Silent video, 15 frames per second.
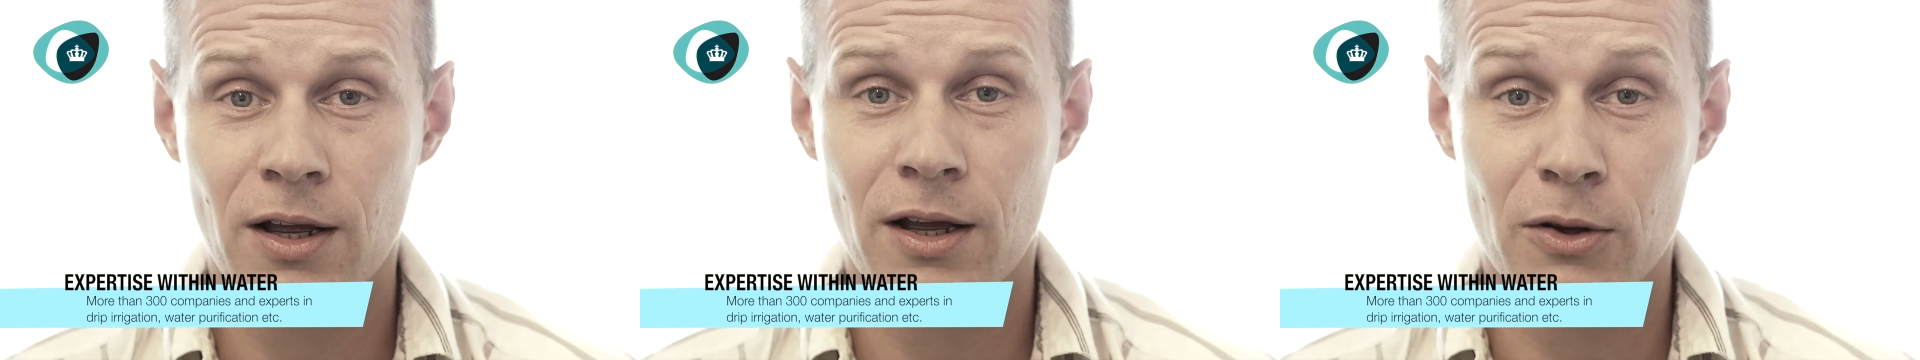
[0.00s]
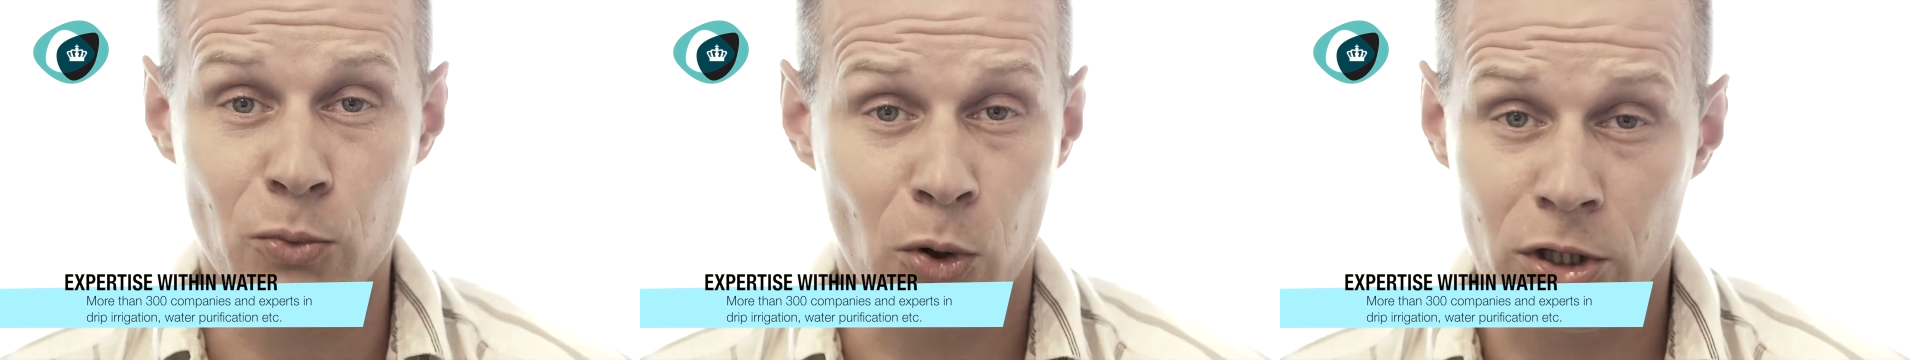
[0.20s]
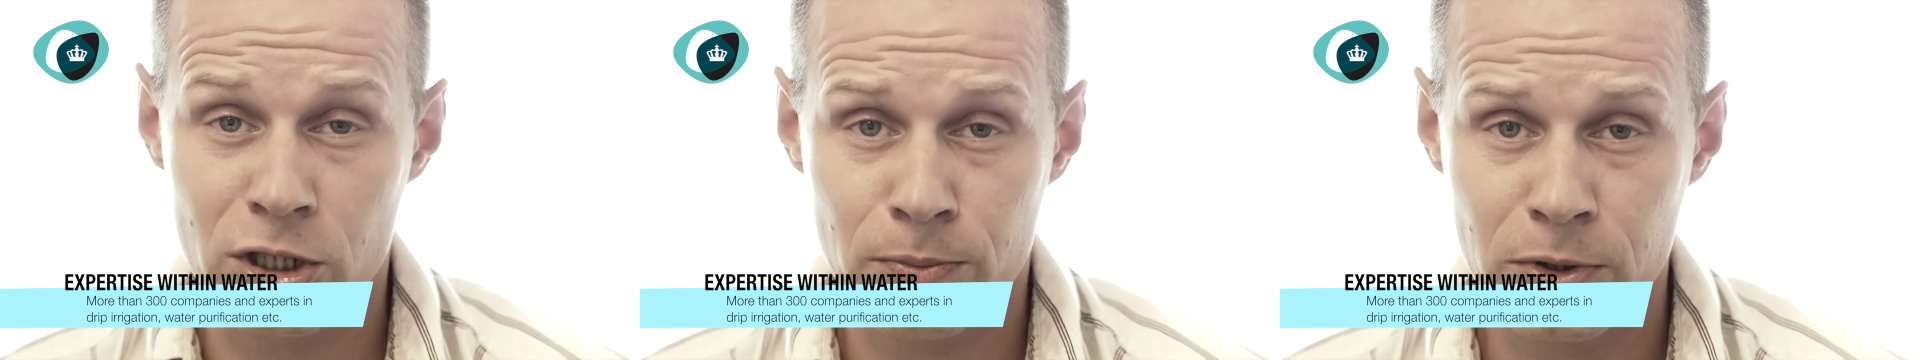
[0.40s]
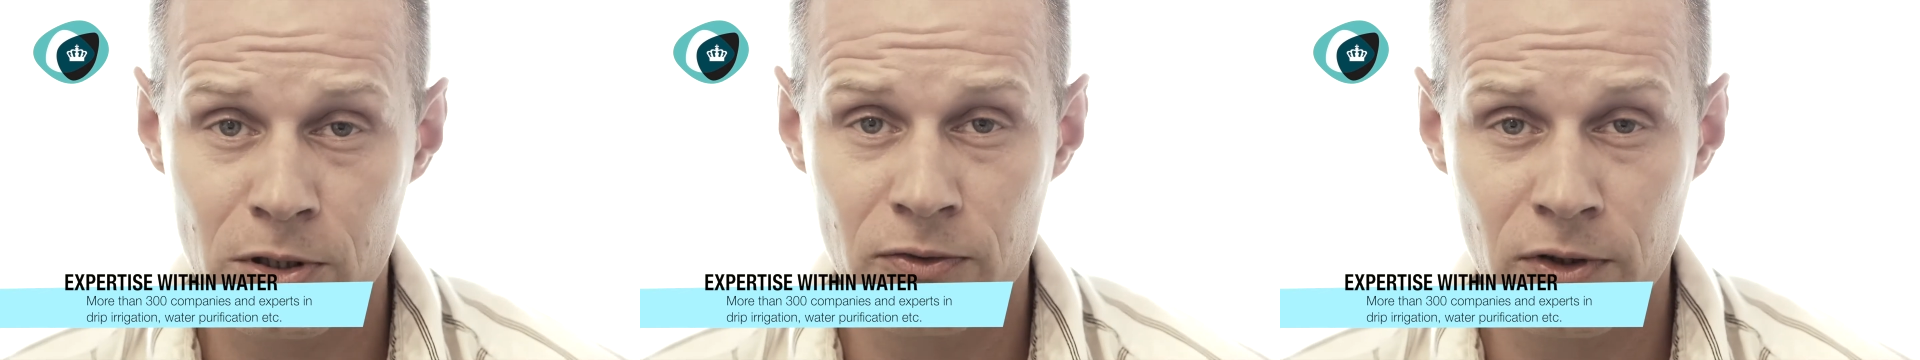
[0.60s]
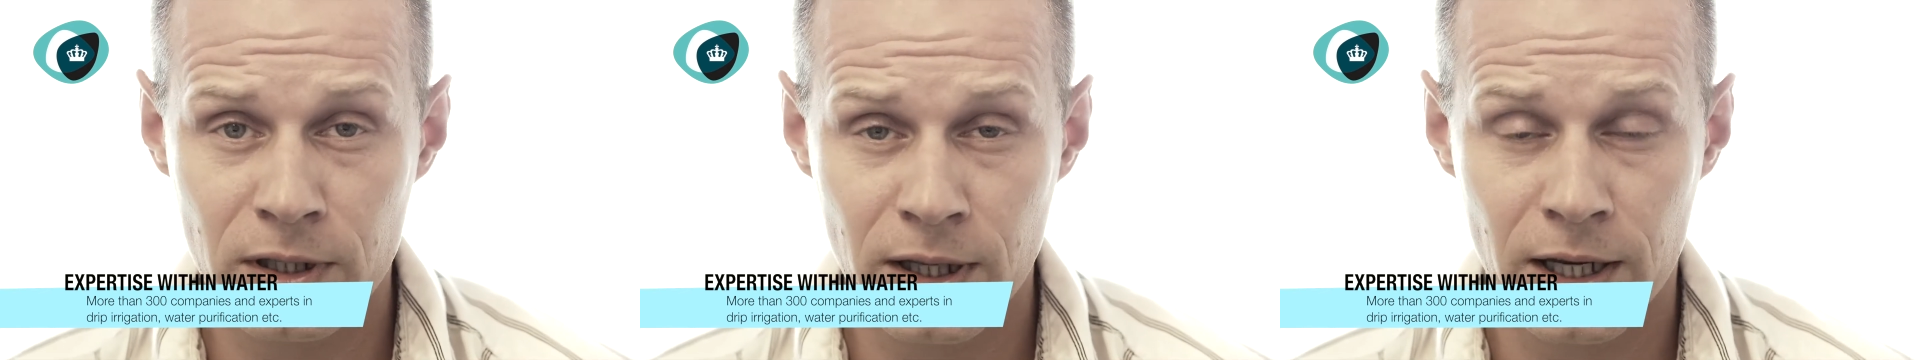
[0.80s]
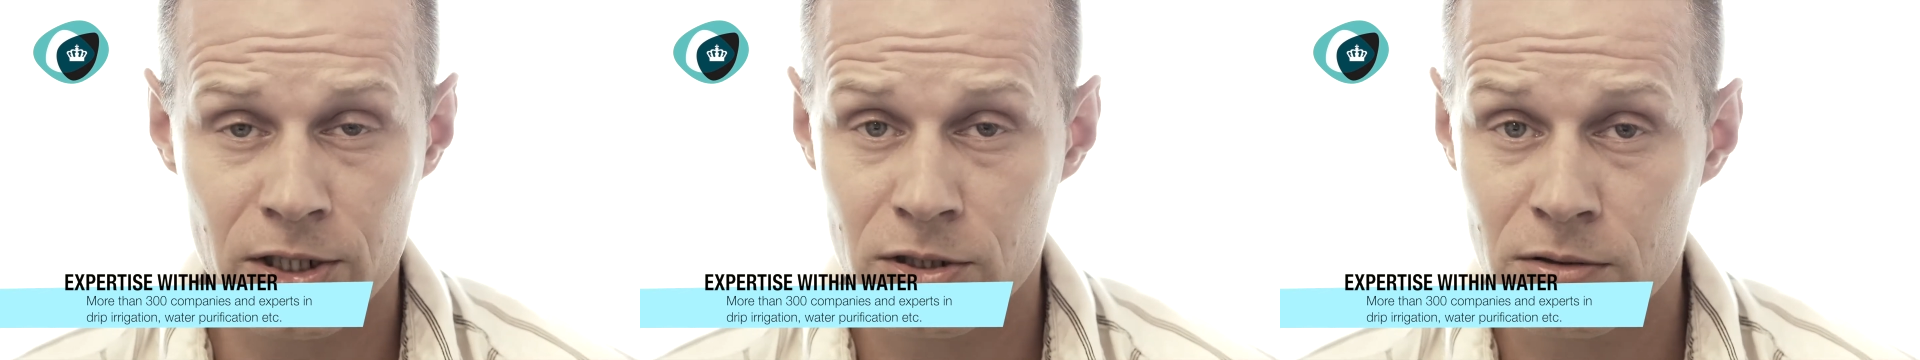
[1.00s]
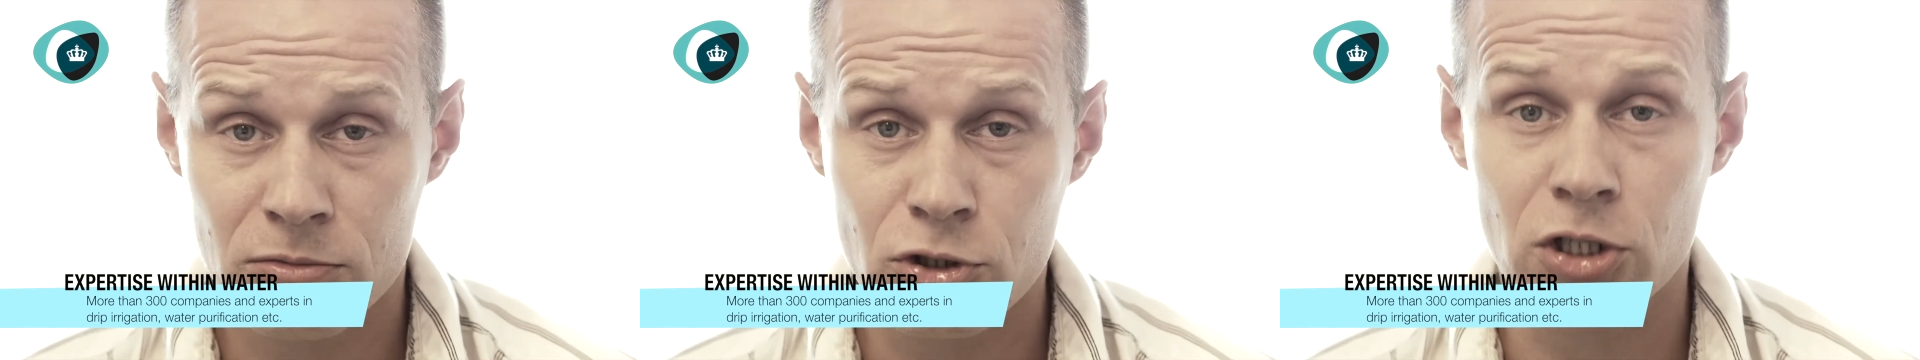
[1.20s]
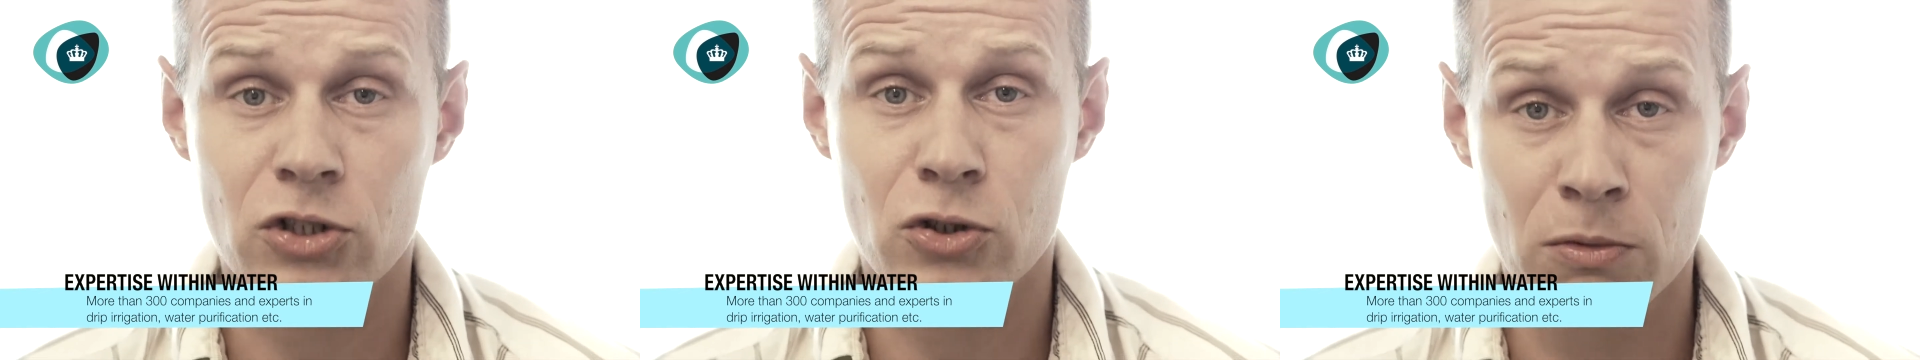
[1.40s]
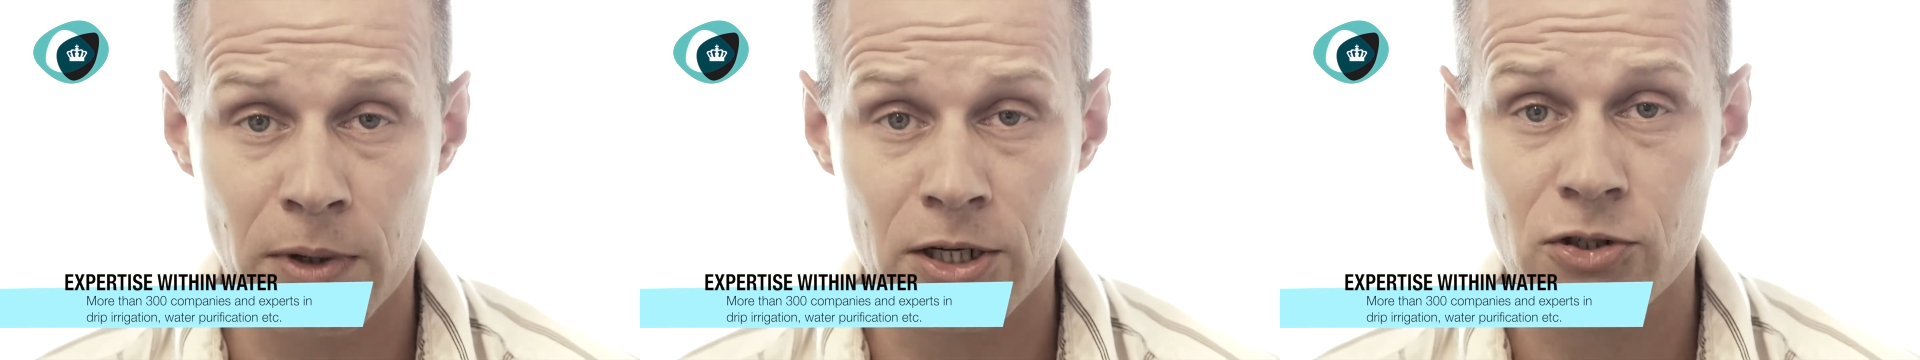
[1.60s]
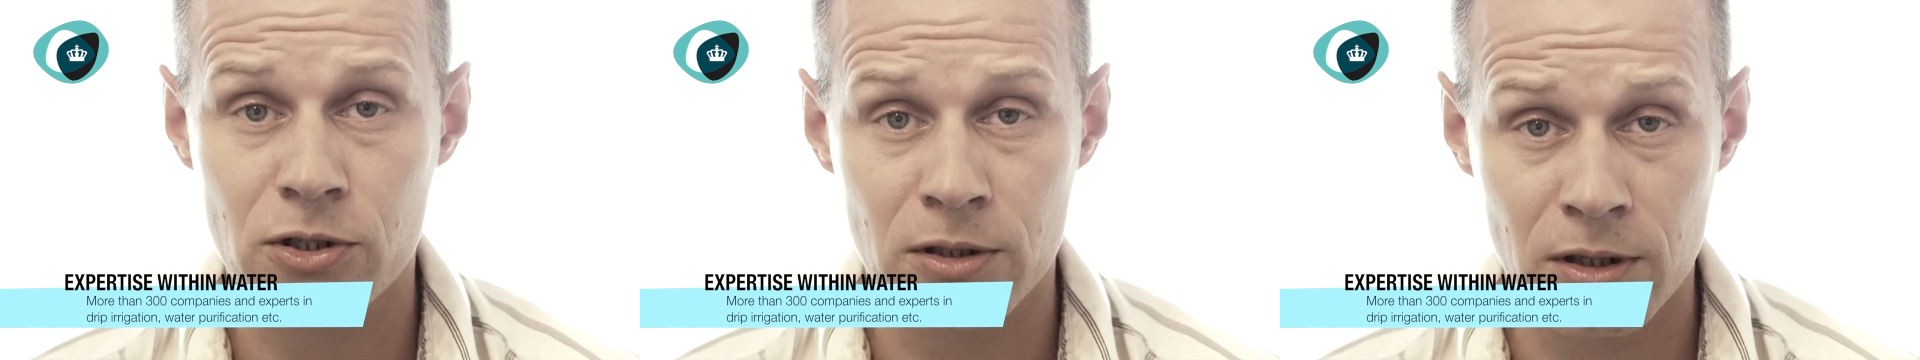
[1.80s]
water purification, just to
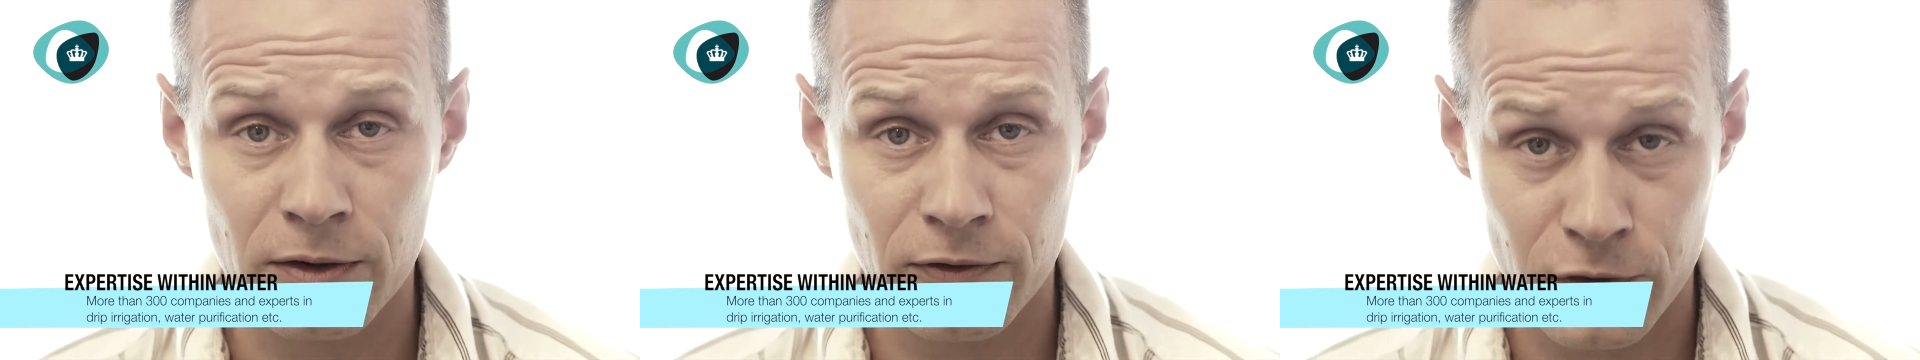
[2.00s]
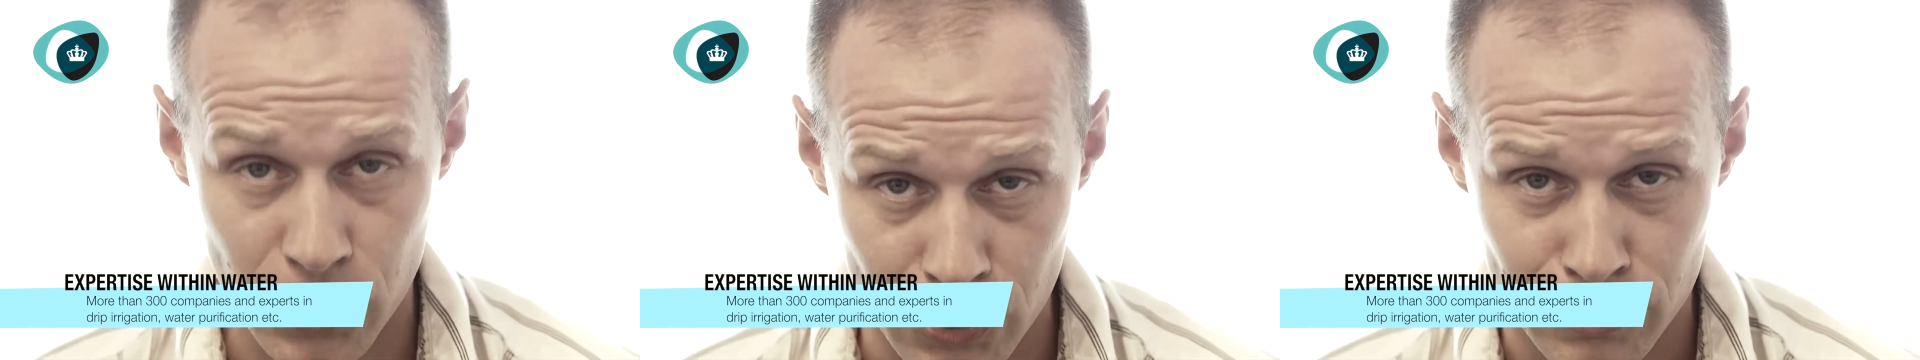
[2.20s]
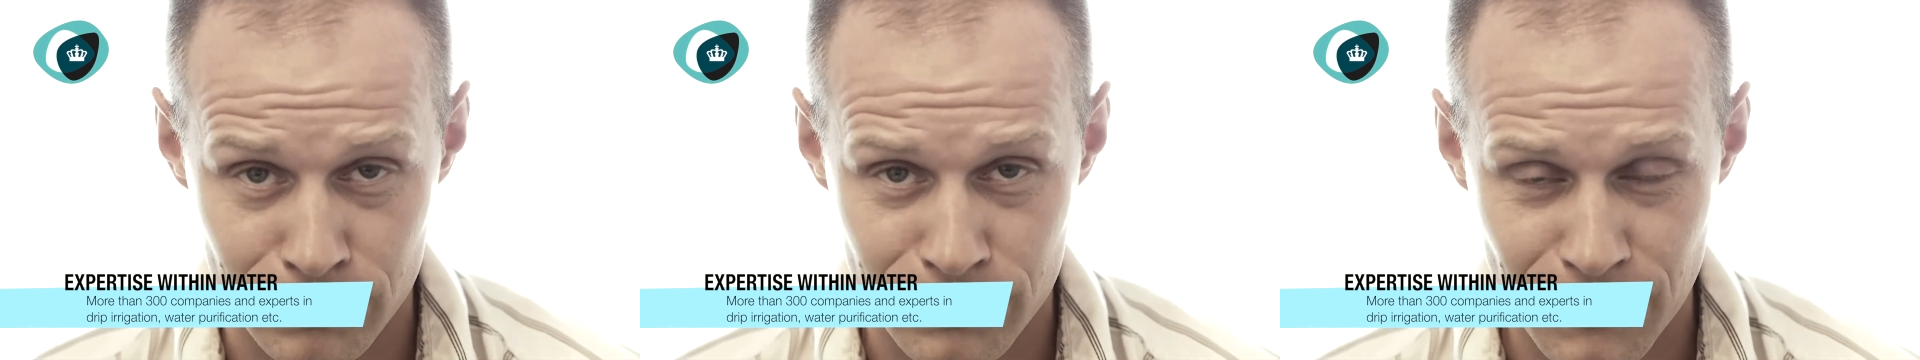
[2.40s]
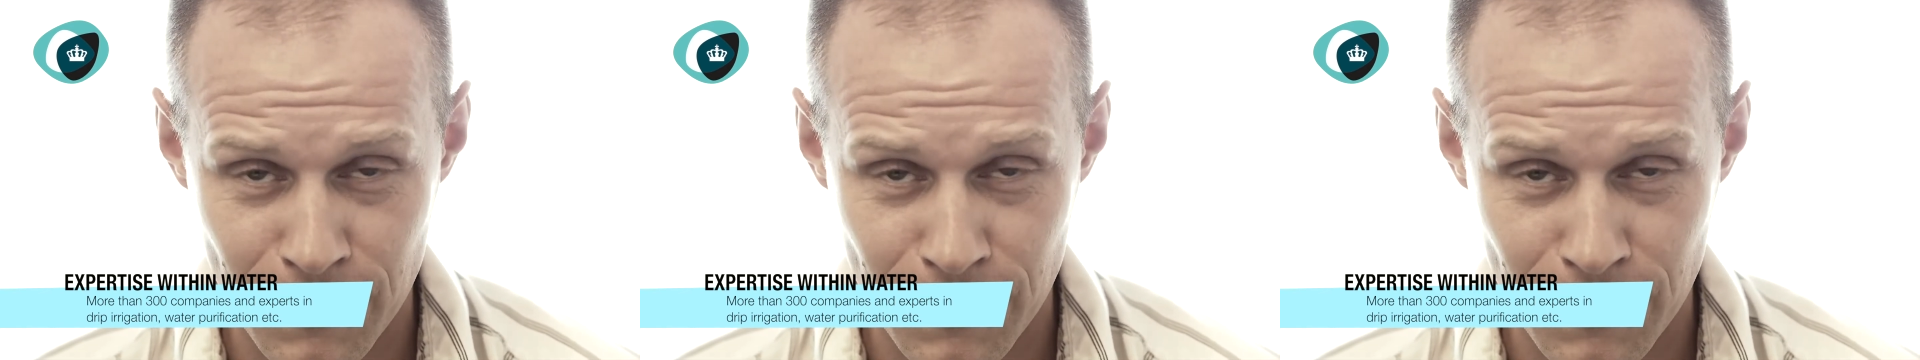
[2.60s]
mention a few.